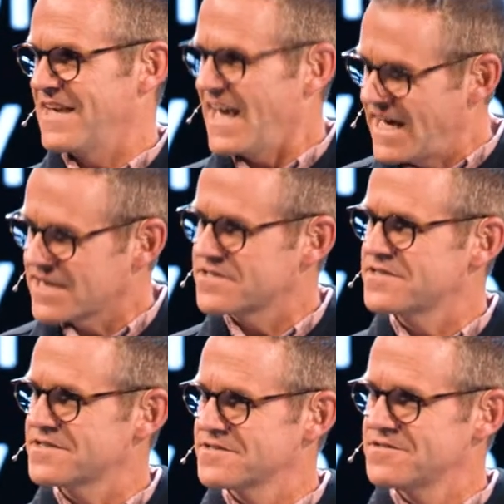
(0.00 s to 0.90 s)

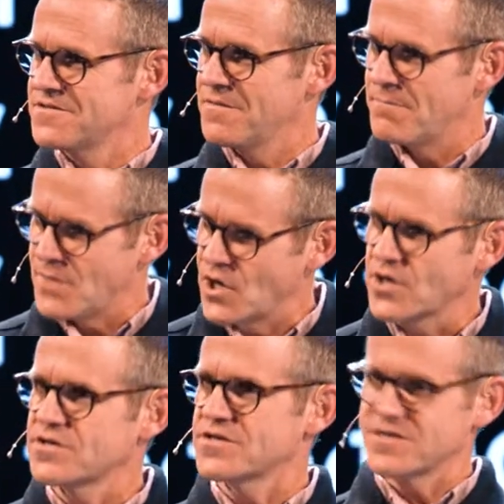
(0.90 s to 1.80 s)
X
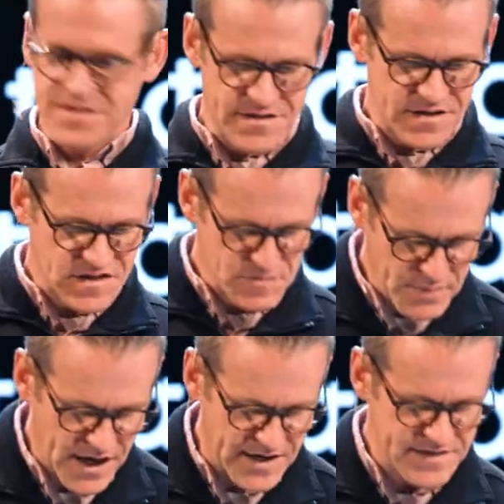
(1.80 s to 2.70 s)
marks the
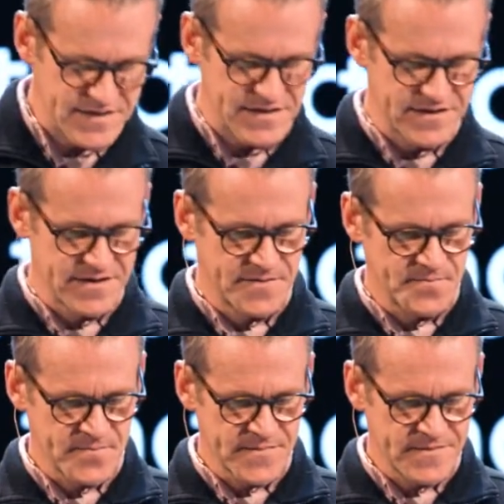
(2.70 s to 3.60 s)
spot.
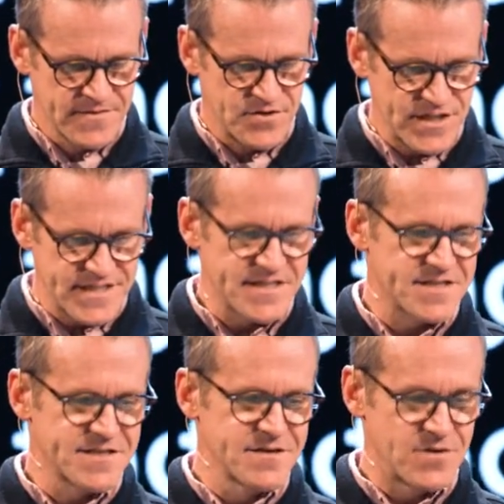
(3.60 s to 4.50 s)

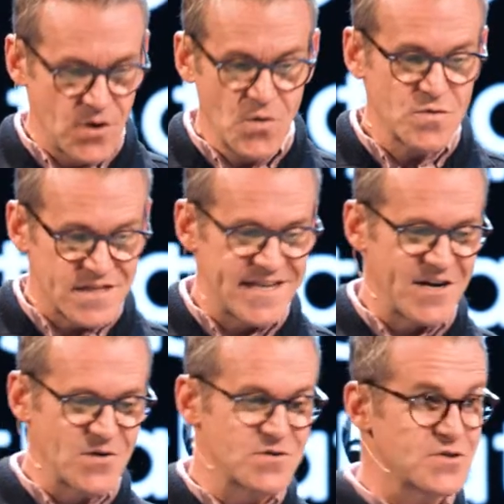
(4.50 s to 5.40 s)
Jesus goes
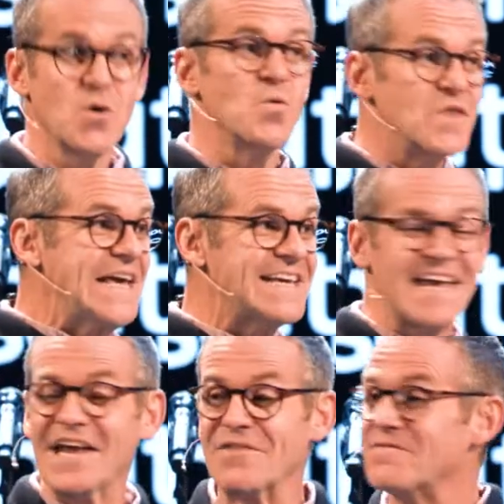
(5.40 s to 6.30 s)
there so they
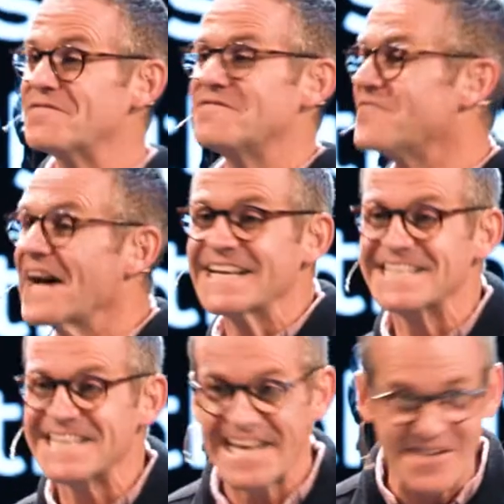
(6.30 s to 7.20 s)
can
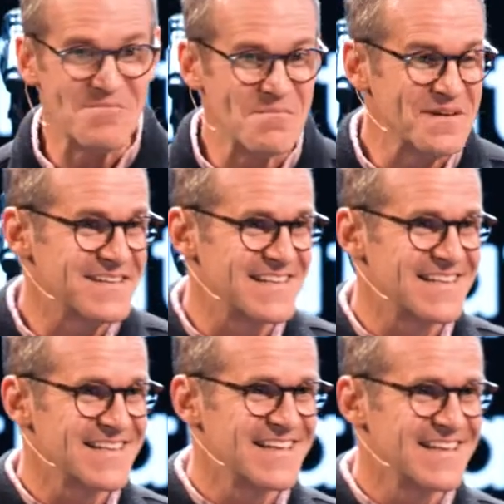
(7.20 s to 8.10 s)
find him.
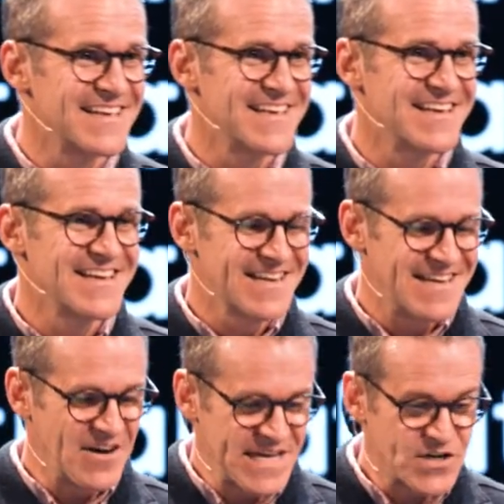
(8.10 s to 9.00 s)

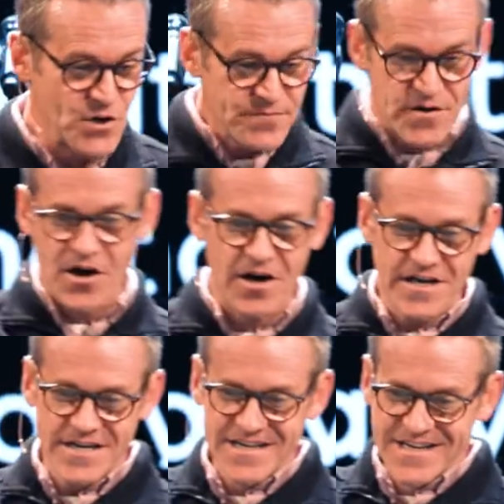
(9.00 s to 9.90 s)
Now, he could have
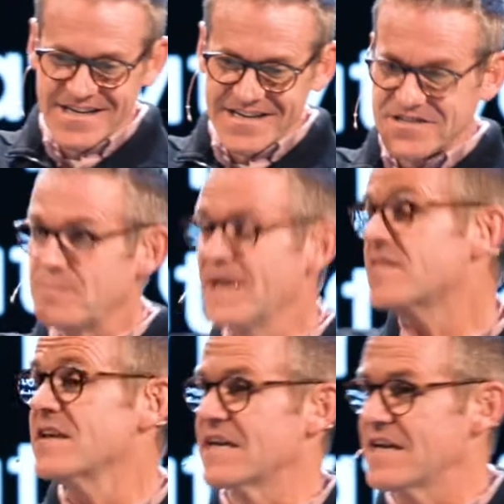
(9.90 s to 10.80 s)
gone to
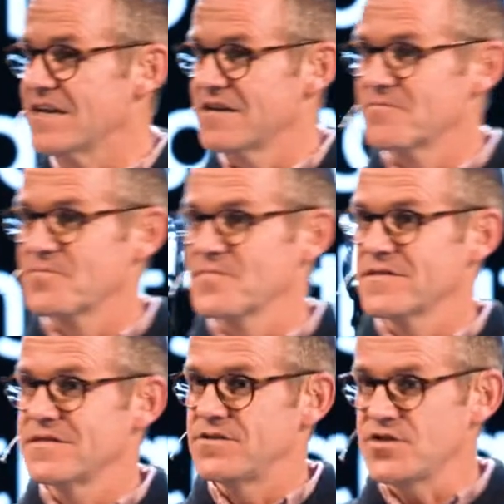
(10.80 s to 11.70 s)
Bethany.
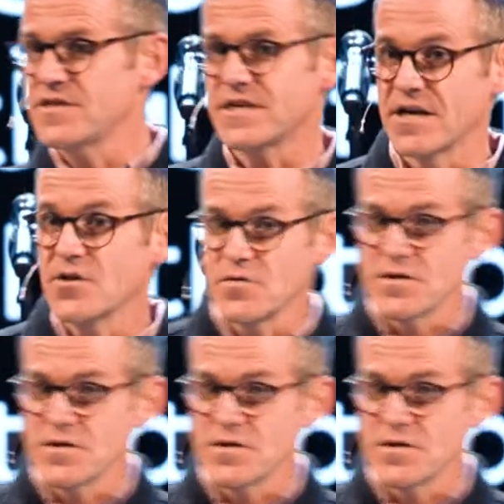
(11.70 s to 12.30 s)
It's just another